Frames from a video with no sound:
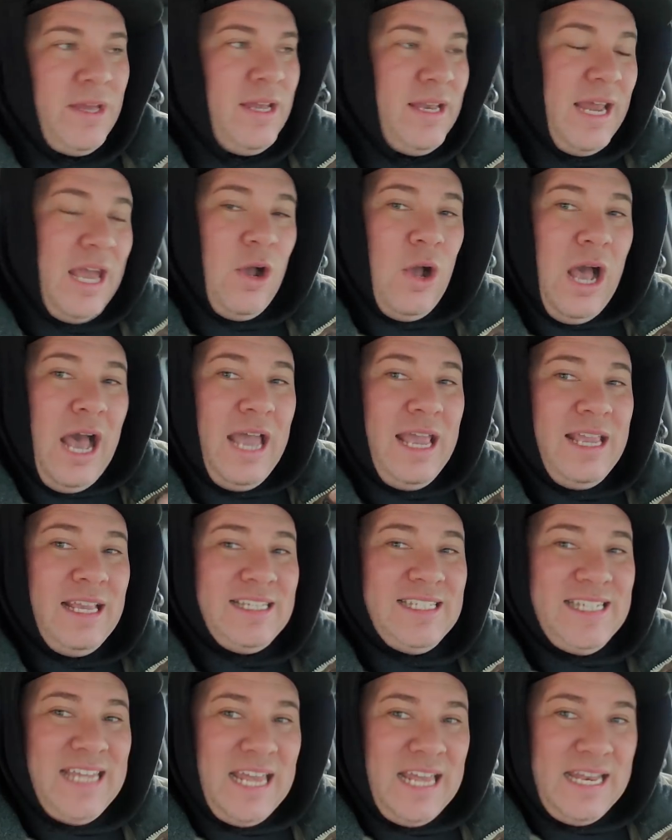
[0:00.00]
Now, I
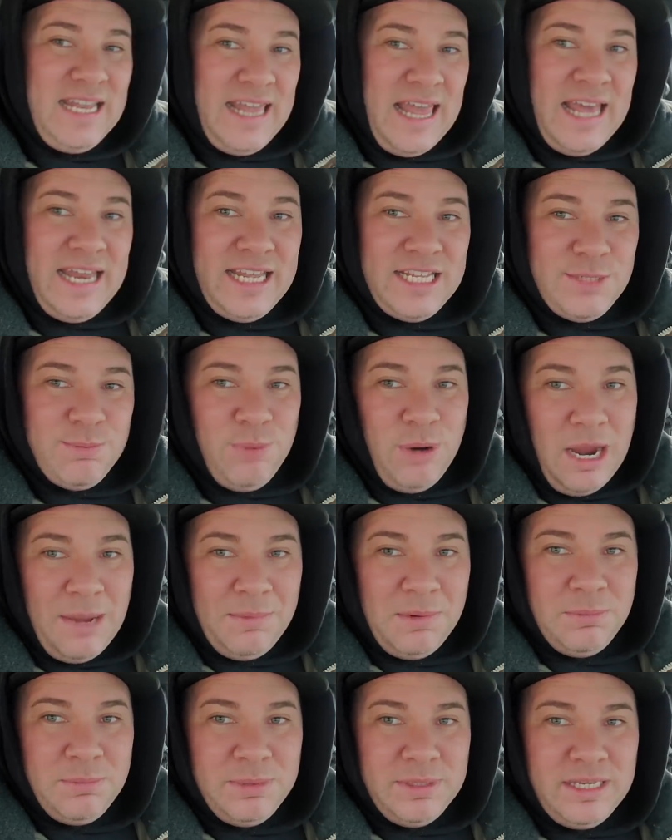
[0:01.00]
said that it's
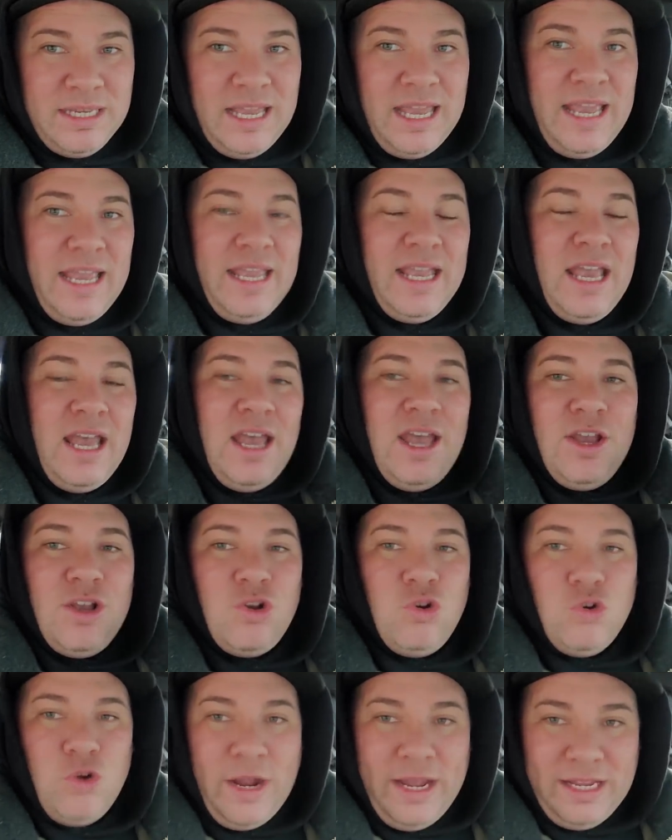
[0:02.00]
probably a
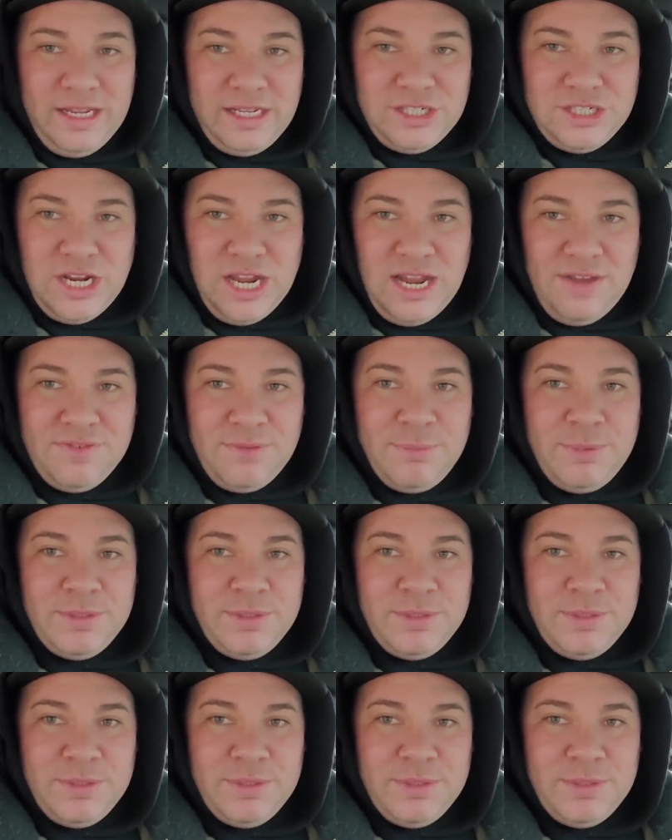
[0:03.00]
crankshaft